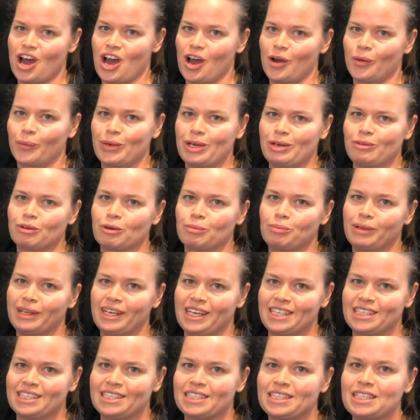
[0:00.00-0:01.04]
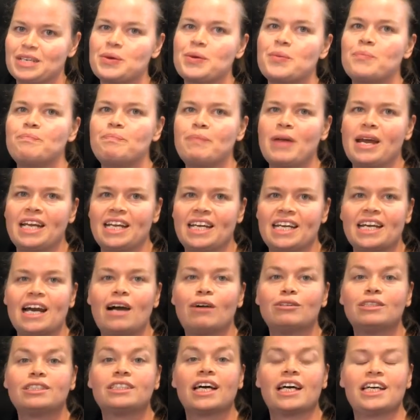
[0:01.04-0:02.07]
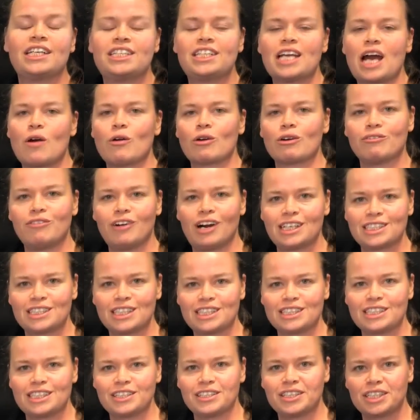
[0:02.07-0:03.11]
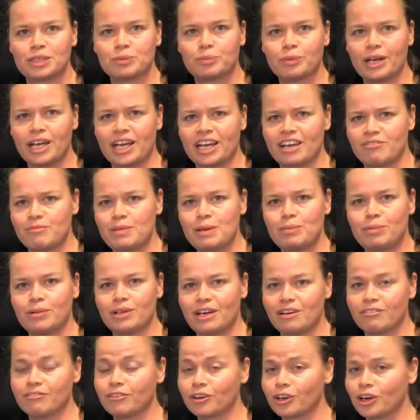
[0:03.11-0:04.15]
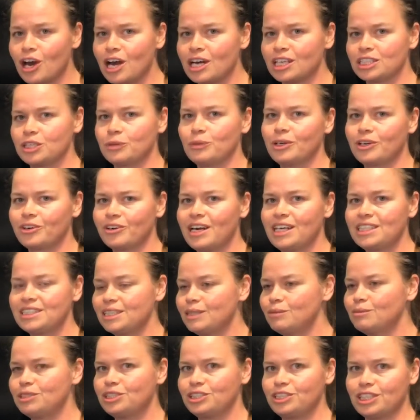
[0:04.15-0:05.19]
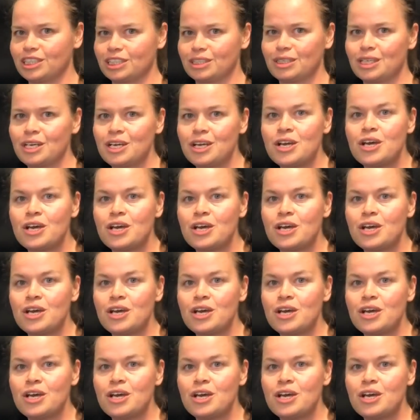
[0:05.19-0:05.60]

We replace many outside shower faucets in the spring if people have forgotten to winterize them, so just